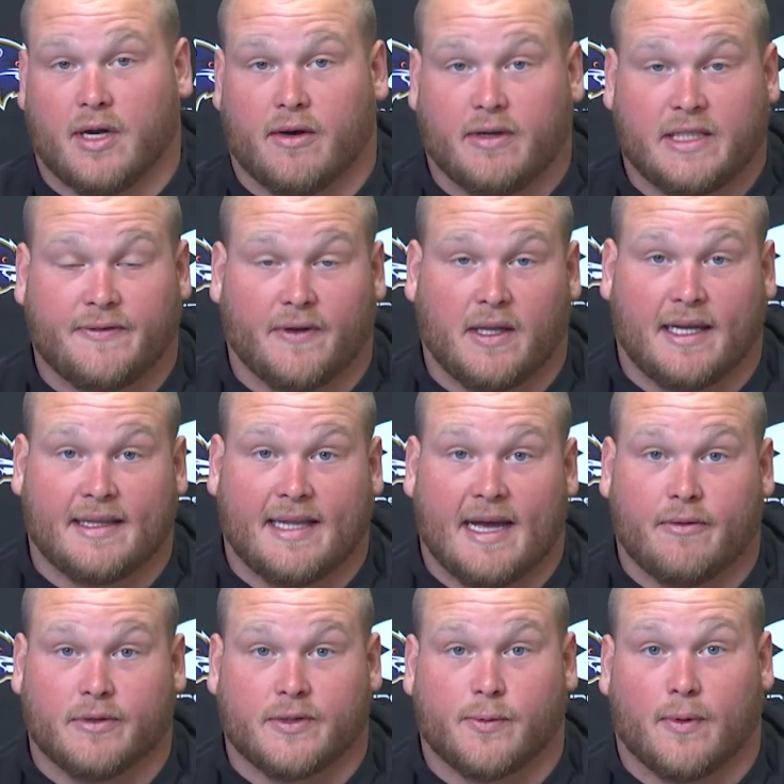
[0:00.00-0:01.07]
I always felt like
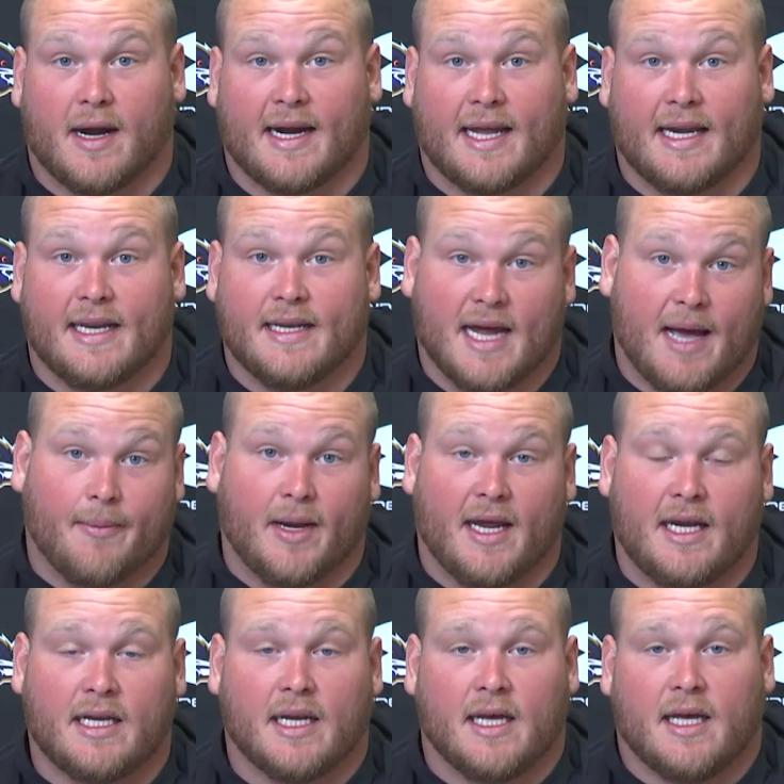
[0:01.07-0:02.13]
that was where I kind of
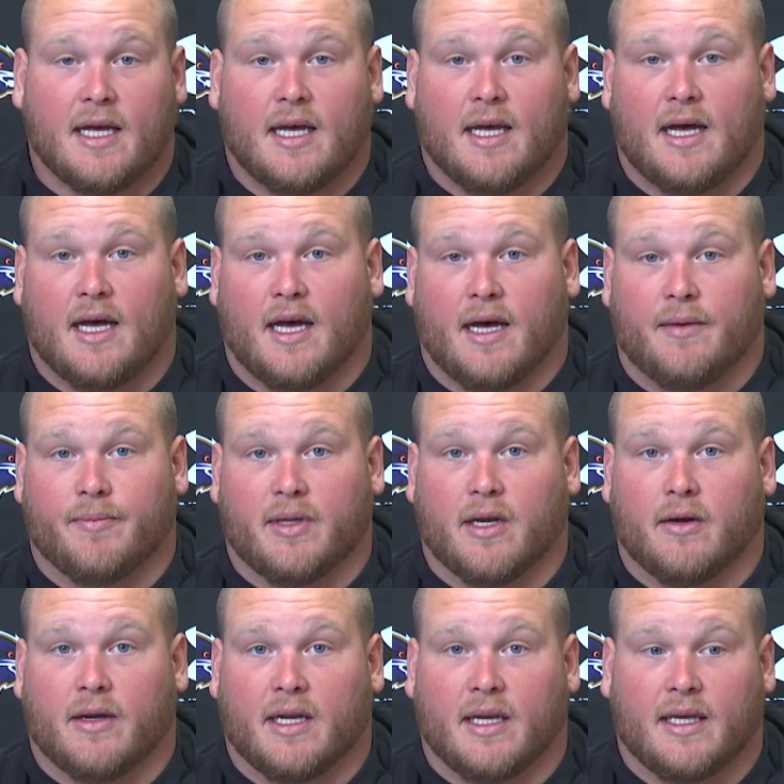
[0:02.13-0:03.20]
dominate, you
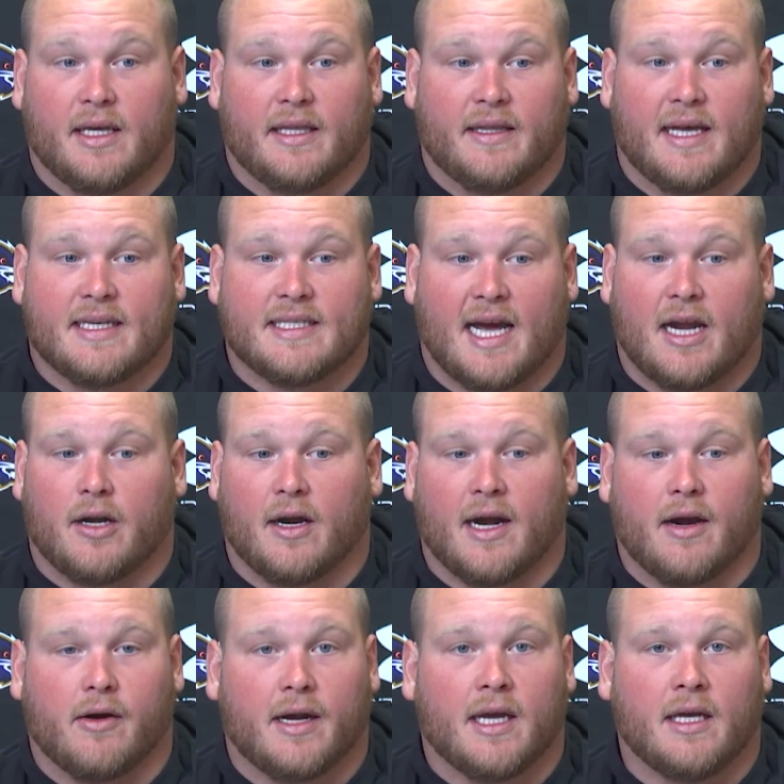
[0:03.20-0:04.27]
know, in that tighter
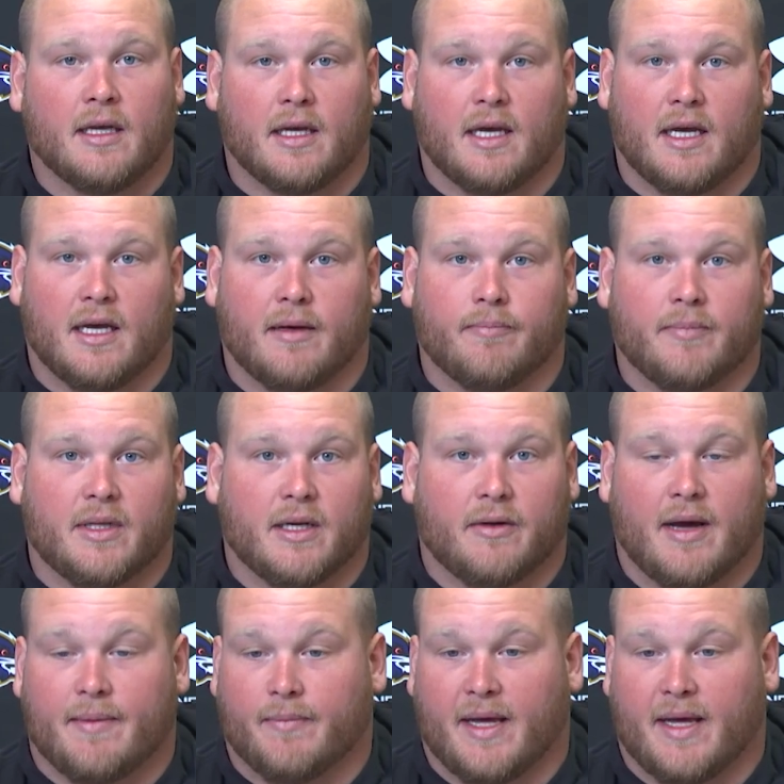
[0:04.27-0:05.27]
area. You know,